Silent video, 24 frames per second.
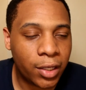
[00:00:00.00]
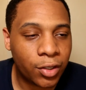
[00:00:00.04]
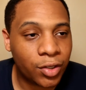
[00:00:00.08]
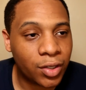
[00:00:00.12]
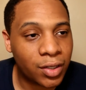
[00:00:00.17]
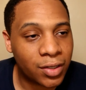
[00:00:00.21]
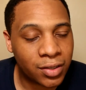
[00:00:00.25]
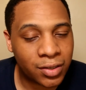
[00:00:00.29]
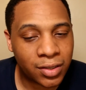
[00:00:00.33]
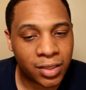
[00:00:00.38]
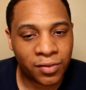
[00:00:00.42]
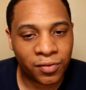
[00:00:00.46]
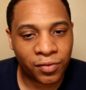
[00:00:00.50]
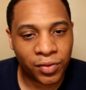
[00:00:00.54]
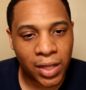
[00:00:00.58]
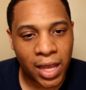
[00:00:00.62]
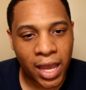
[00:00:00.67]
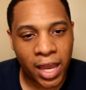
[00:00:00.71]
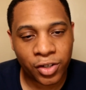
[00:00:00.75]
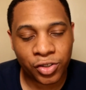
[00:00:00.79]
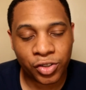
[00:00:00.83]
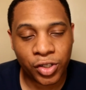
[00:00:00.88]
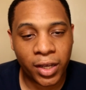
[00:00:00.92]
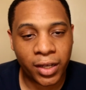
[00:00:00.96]
You get to see
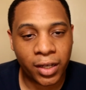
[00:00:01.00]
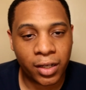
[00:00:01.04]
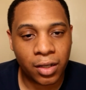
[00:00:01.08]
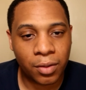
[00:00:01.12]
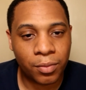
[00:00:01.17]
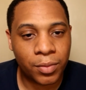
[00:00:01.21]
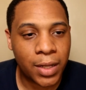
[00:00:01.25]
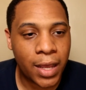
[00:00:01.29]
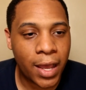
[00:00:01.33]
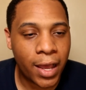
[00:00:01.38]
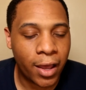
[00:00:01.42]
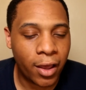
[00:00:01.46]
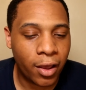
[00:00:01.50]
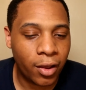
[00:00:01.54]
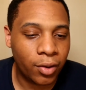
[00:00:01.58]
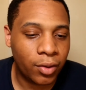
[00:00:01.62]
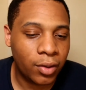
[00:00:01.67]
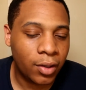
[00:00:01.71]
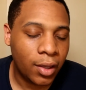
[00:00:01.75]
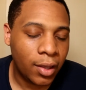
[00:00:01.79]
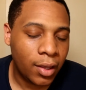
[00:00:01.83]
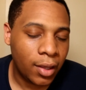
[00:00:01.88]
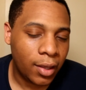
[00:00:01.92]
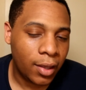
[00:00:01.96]
Flash taking him down
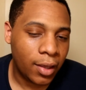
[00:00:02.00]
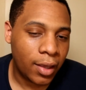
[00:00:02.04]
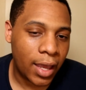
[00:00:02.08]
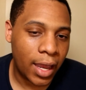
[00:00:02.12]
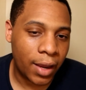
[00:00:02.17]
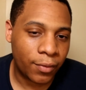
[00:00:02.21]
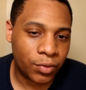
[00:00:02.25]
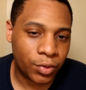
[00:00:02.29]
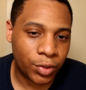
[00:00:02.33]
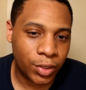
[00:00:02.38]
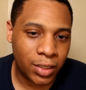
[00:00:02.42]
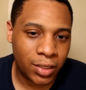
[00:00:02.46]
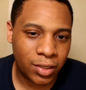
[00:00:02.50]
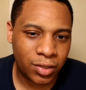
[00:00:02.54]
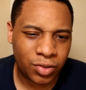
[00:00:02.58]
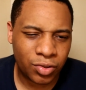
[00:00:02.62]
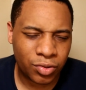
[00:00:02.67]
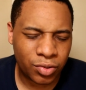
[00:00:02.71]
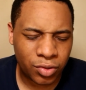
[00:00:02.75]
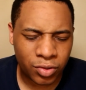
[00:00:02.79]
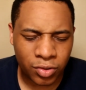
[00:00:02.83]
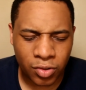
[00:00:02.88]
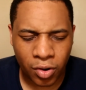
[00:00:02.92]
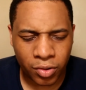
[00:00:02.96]
after he
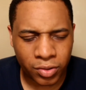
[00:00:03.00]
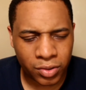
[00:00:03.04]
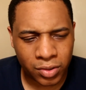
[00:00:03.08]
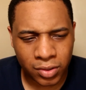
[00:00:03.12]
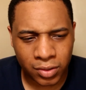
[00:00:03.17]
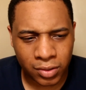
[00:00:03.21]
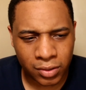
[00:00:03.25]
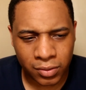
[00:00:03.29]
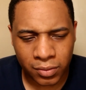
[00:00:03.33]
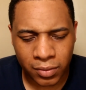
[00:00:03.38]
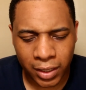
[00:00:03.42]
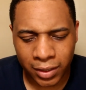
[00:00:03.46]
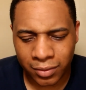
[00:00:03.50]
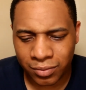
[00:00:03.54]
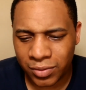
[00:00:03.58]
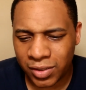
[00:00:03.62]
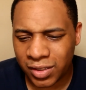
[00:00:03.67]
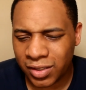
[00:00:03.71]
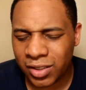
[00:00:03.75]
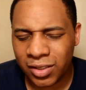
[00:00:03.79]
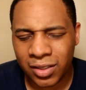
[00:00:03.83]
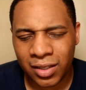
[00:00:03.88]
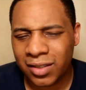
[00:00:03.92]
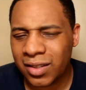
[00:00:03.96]
starts to like,
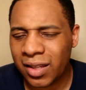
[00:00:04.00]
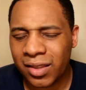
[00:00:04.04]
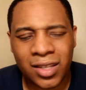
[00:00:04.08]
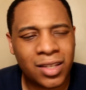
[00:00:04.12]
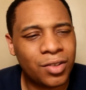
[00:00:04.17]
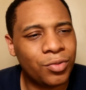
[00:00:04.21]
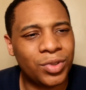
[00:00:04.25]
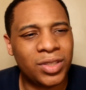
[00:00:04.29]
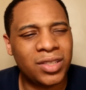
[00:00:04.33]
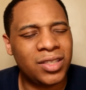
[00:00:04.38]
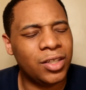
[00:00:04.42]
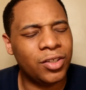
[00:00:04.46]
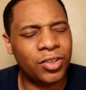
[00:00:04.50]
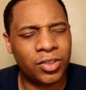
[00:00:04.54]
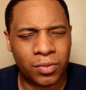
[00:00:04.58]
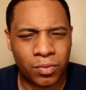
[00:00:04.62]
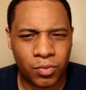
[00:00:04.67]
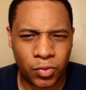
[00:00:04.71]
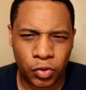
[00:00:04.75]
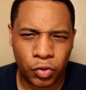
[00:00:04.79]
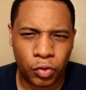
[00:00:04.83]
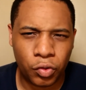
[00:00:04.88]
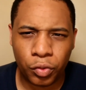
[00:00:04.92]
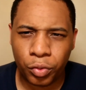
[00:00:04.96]
I think he was stealing some
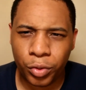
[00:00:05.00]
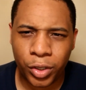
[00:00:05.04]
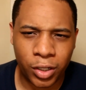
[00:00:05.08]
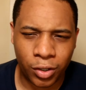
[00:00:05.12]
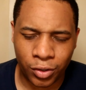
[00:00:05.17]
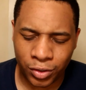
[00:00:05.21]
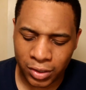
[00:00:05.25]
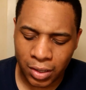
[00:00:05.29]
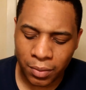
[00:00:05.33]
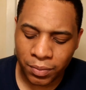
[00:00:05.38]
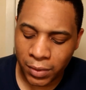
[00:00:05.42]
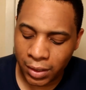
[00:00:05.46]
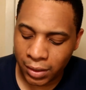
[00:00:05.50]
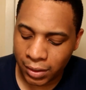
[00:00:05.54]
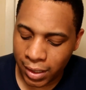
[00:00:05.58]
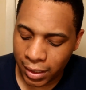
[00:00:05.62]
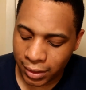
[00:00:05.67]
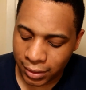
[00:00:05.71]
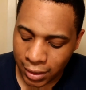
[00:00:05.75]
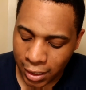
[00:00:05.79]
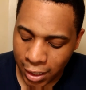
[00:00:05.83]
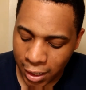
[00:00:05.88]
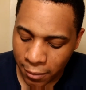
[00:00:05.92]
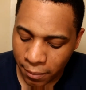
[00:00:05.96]
jewelry or something
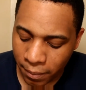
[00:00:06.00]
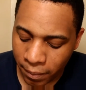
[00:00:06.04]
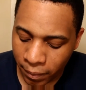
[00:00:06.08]
like that.